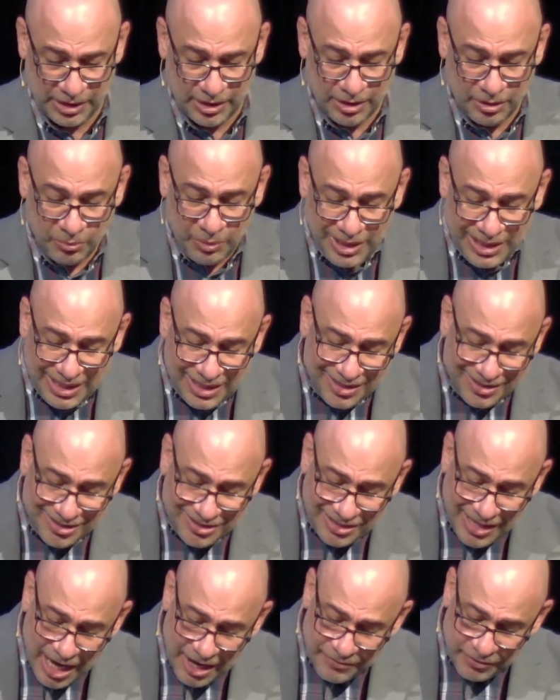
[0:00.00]
We need a
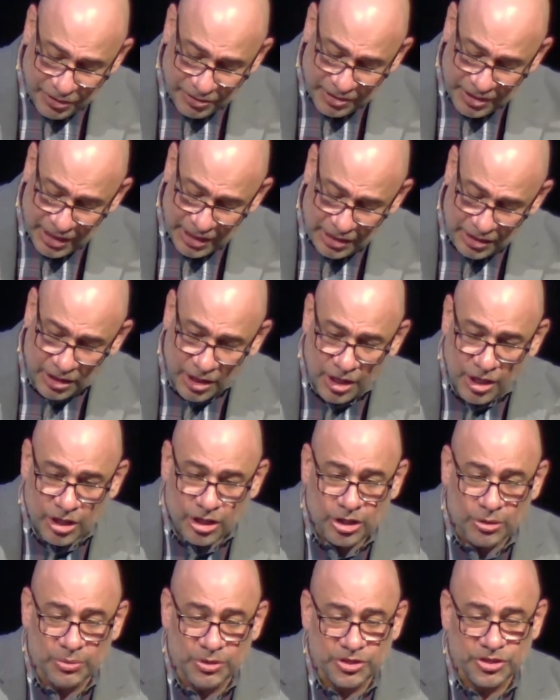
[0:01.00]
Savior King
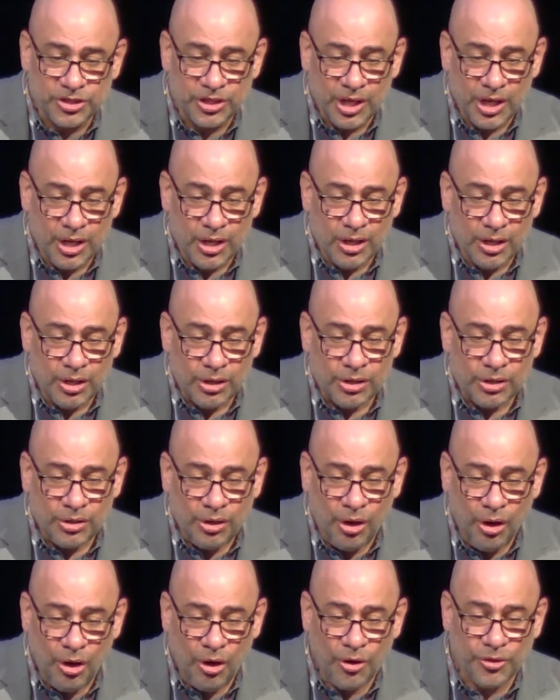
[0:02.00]
who is
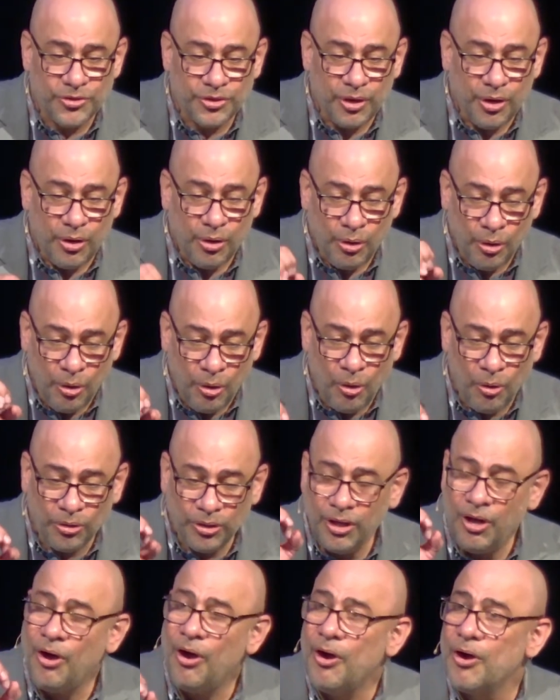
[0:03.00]
called
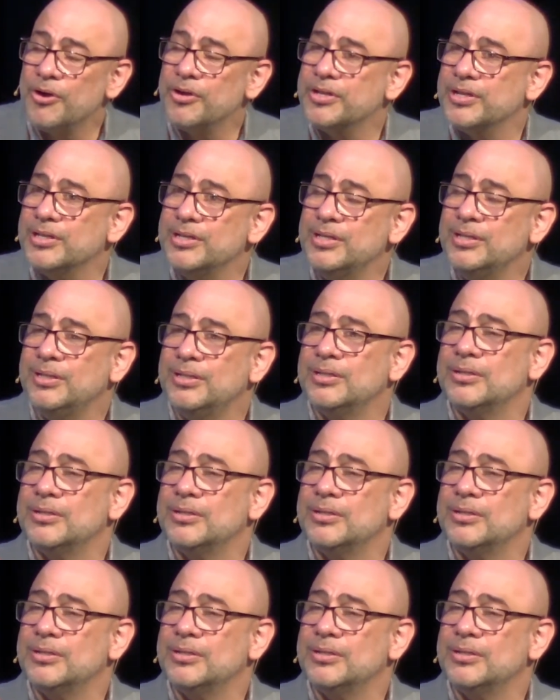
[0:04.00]
wholehearted